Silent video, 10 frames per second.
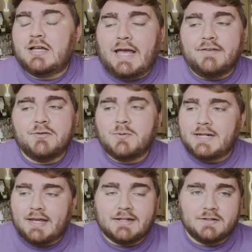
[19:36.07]
everyone
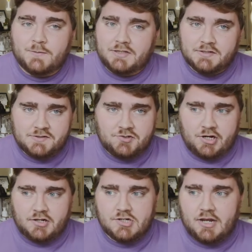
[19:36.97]
hated when this
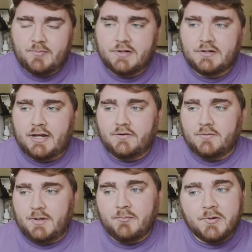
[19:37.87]
change happened. I
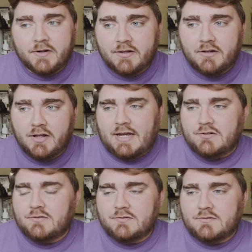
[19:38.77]
remember it. I
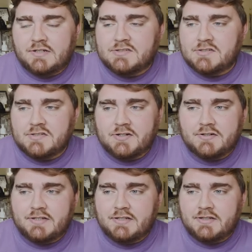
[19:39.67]
don't
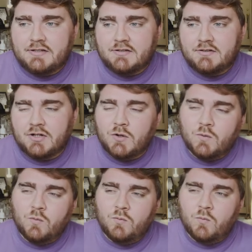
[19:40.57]
necessarily
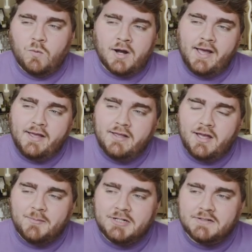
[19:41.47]
know why.
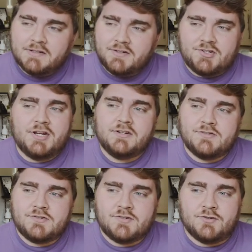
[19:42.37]
I mean, it didn't
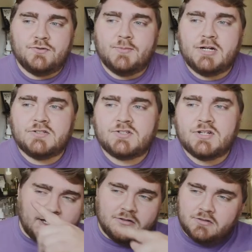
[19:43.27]
change too much.
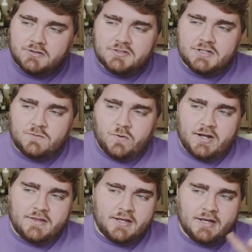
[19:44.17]
I don't understand
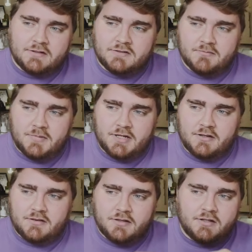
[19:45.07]
why they had to
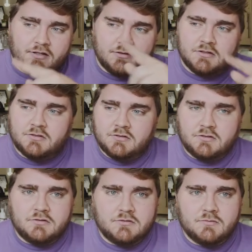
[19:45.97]
make the
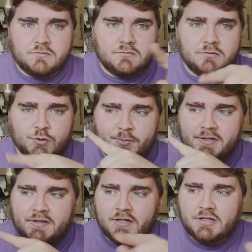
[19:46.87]
little
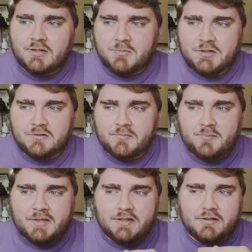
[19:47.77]
loopy thing in the middle
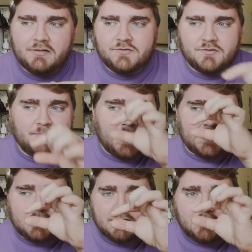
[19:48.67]
be
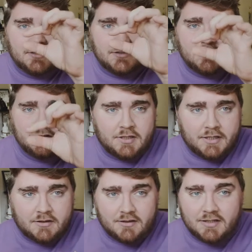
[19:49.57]
dramatically
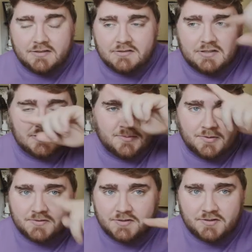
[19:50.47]
like this as
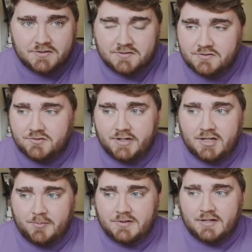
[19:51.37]
opposed to just
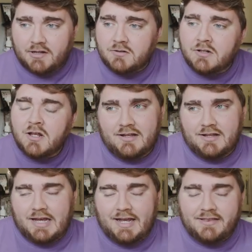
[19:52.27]
straight up and down.
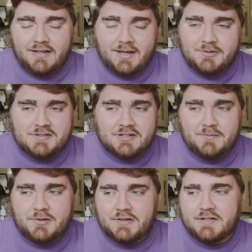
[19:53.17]
I think I'm just
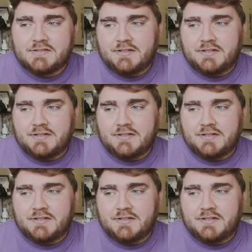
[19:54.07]
gonna put this